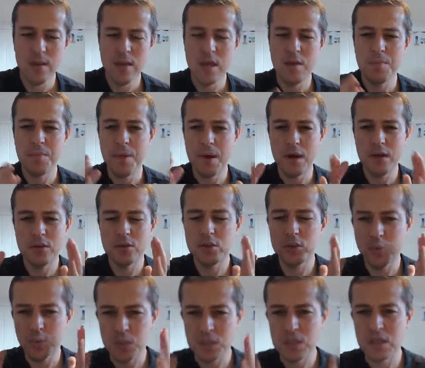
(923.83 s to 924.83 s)
in
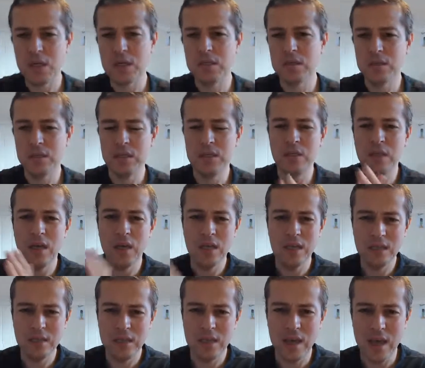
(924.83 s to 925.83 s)
partnership with LinkedIn and
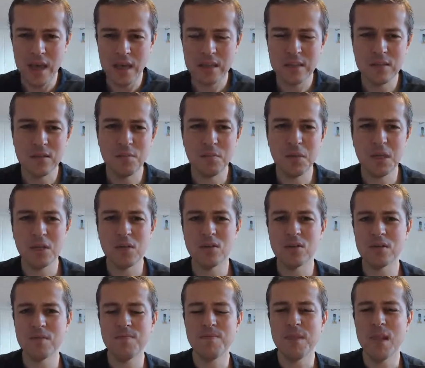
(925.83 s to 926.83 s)
EDX,
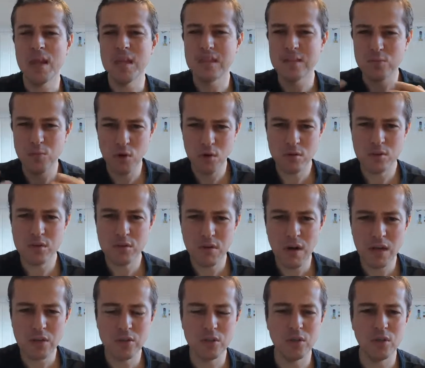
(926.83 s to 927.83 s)
because it's more
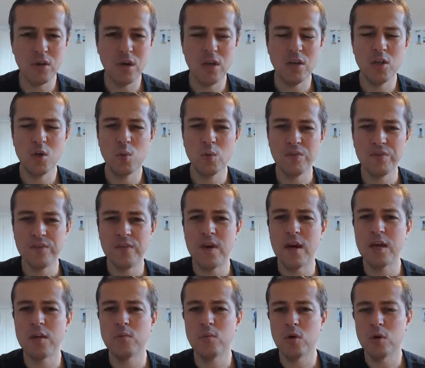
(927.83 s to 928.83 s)
structure, and you will
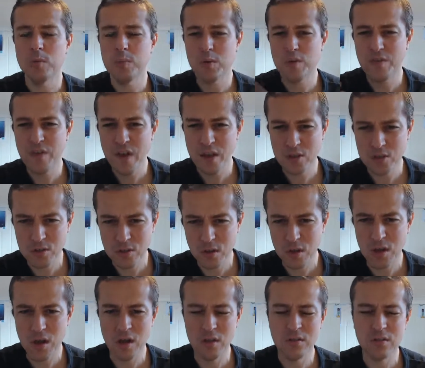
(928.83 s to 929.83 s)
find more professional
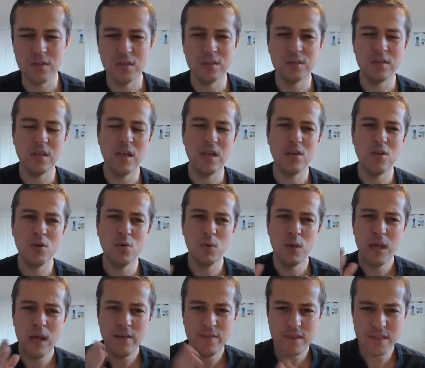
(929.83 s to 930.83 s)
content, and you
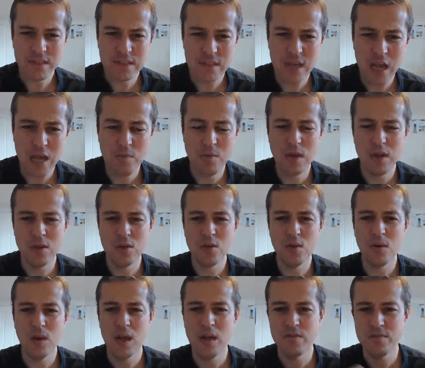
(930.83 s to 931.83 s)
will have assignment, you
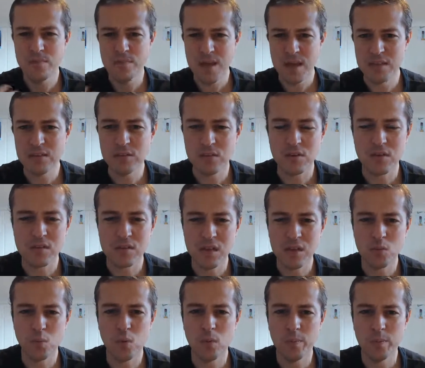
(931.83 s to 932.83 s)
will have mentors
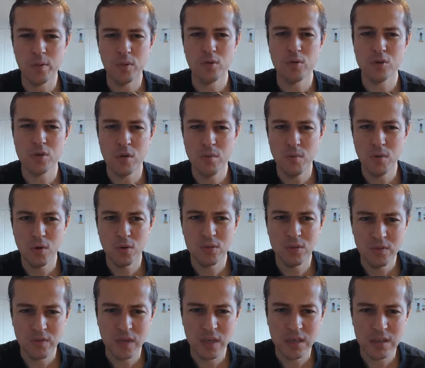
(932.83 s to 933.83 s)
that will push you and
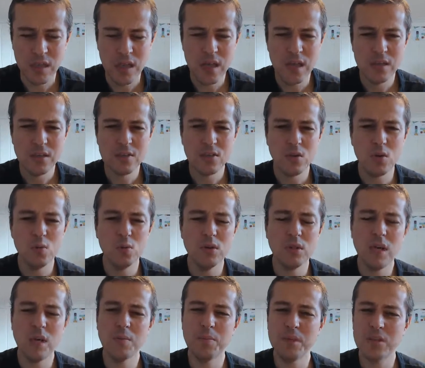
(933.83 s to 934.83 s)
motivate. So it will
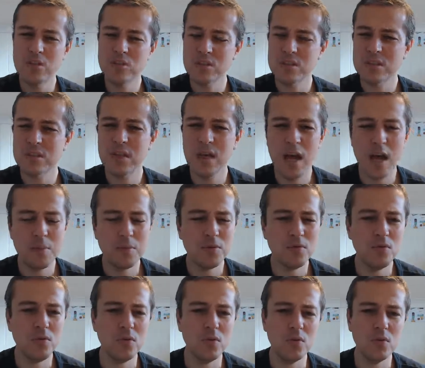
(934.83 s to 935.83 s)
not be just up
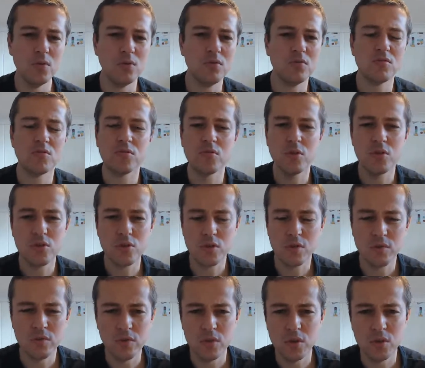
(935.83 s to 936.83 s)
to you to search
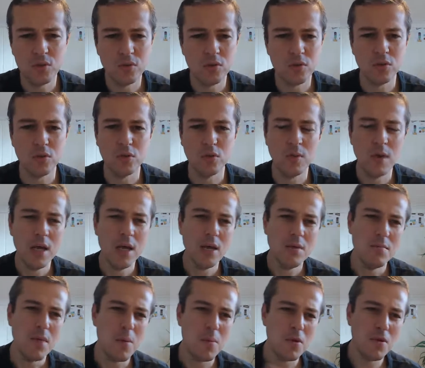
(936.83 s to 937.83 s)
on YouTube.
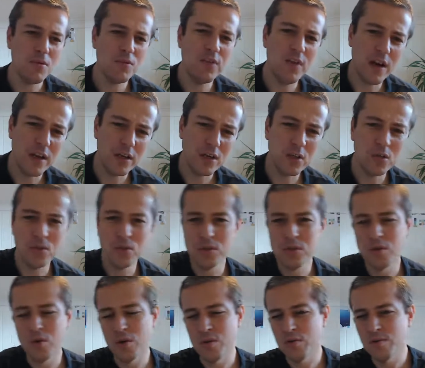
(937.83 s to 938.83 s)
Maybe you find
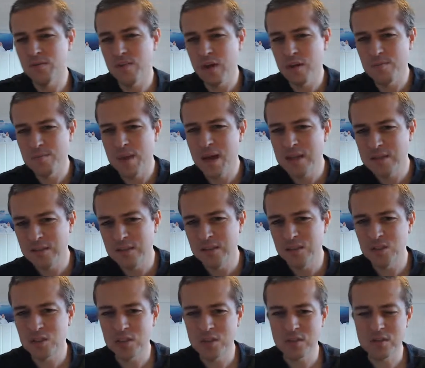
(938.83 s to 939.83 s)
good or you find bad
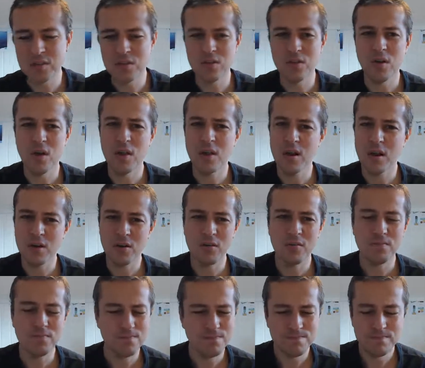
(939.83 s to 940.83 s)
teachers. A lot of
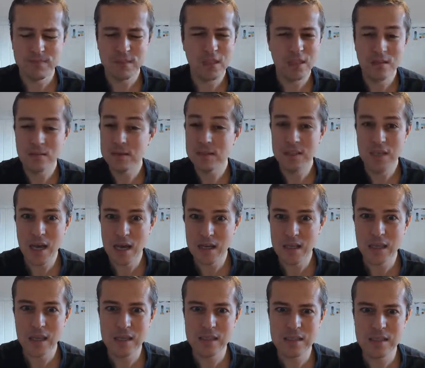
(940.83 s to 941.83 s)
young
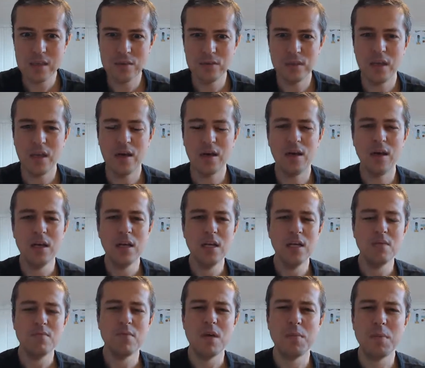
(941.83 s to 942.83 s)
kids out there
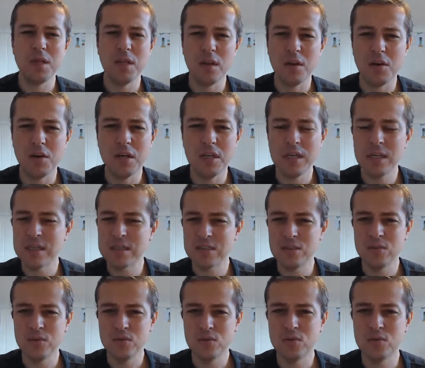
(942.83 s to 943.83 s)
maybe learning as
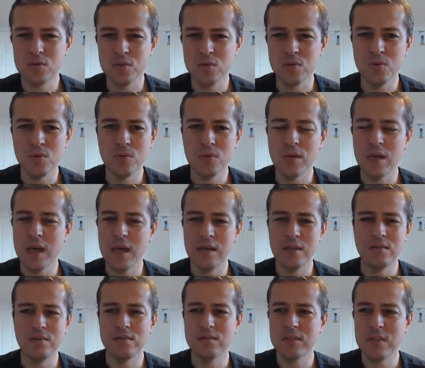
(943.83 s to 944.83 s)
you do,
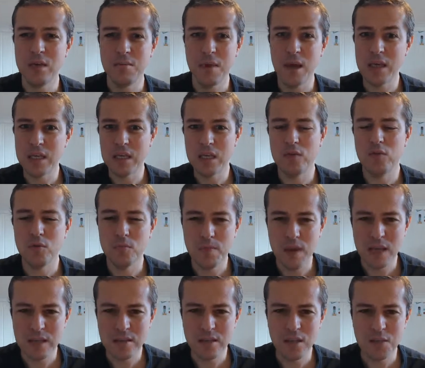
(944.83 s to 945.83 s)
and they might give you
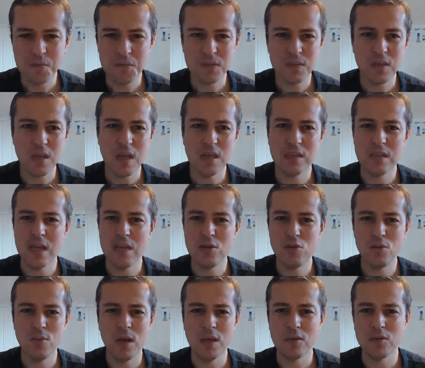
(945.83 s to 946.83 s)
bad tips, and then
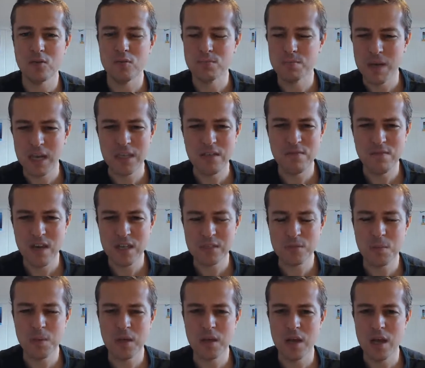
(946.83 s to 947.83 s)
you might do bad
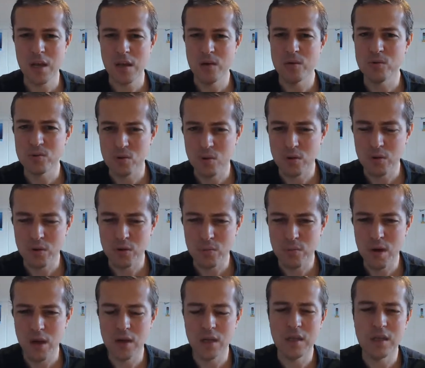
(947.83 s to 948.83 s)
investment and lose all your
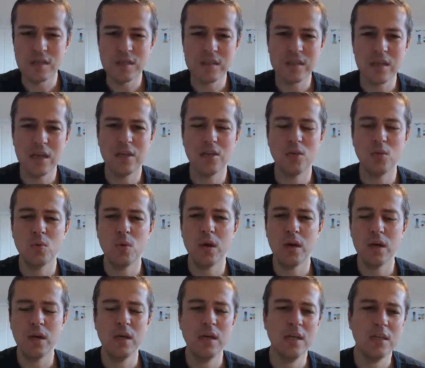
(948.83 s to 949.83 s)
money. Instead, you want
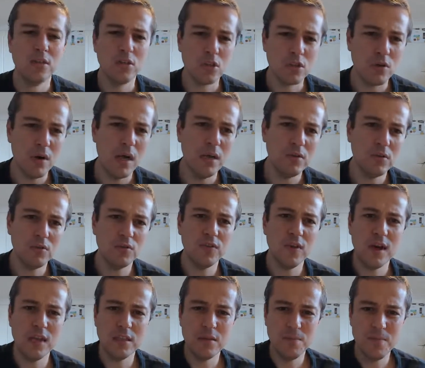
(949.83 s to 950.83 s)
to try to
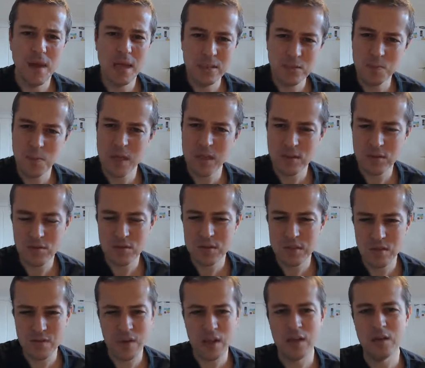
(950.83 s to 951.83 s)
find the best mentors
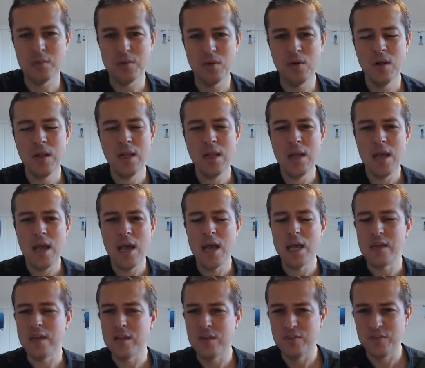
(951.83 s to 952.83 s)
available,
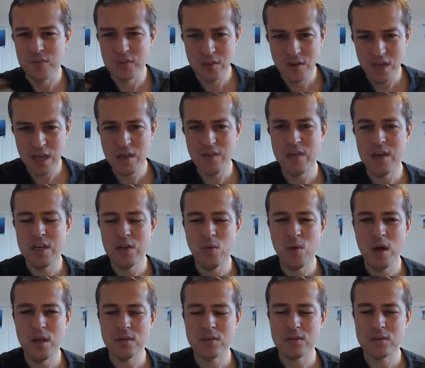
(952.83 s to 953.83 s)
And if you don't have
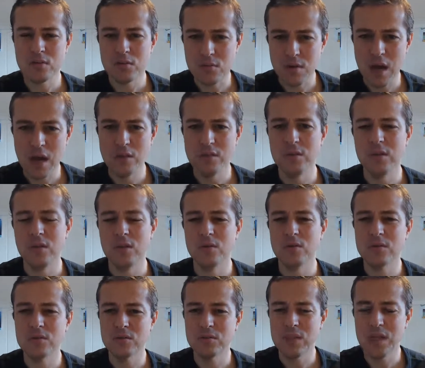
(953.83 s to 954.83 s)
anyone surrounding
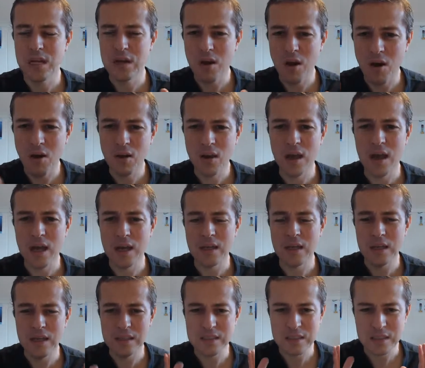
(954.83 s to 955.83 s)
you, so then online
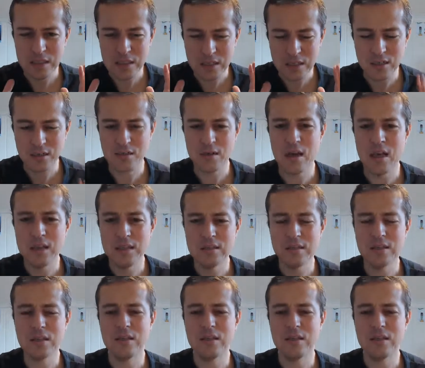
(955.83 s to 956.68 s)
is a great